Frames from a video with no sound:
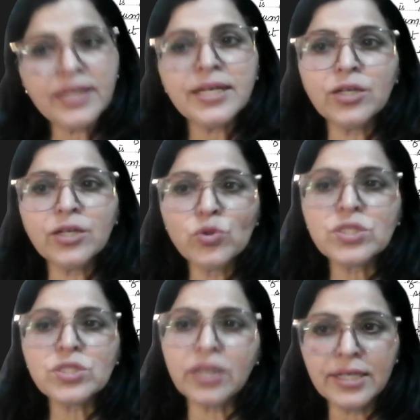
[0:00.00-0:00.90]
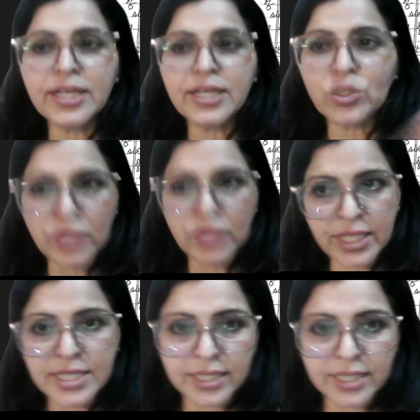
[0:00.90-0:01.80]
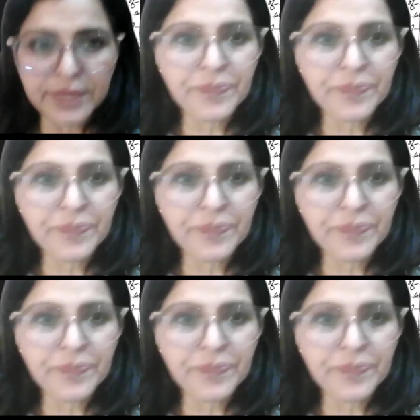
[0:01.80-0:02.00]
can lose third electron easily.